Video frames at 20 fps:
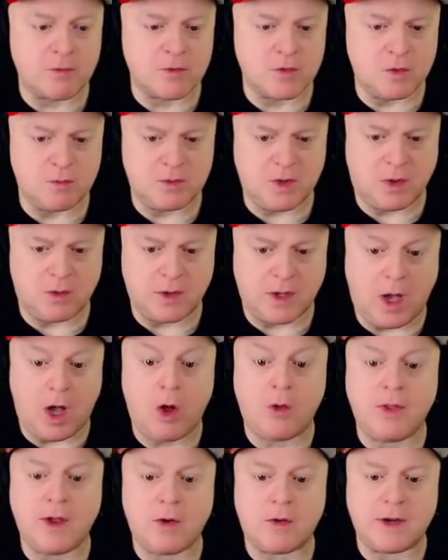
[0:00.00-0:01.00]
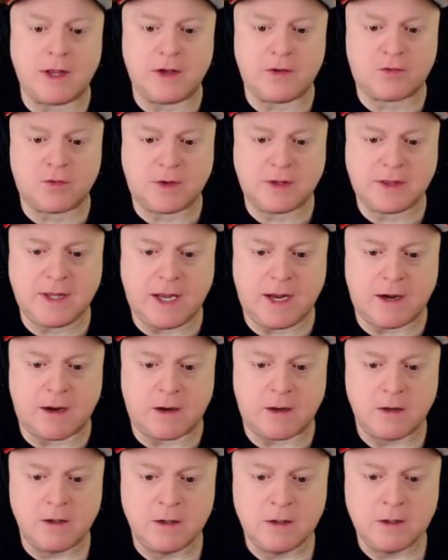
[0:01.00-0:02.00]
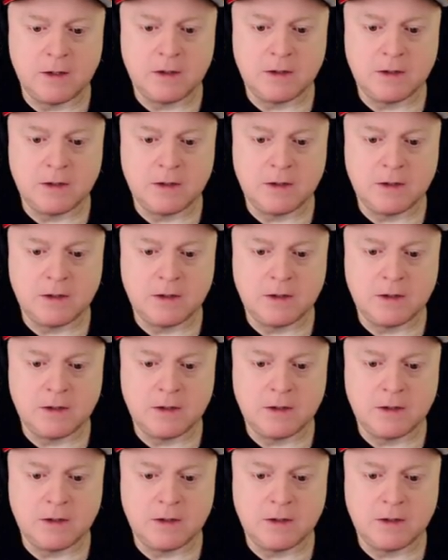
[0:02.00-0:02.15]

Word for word: the room, don't I? Oh, there it is, right there.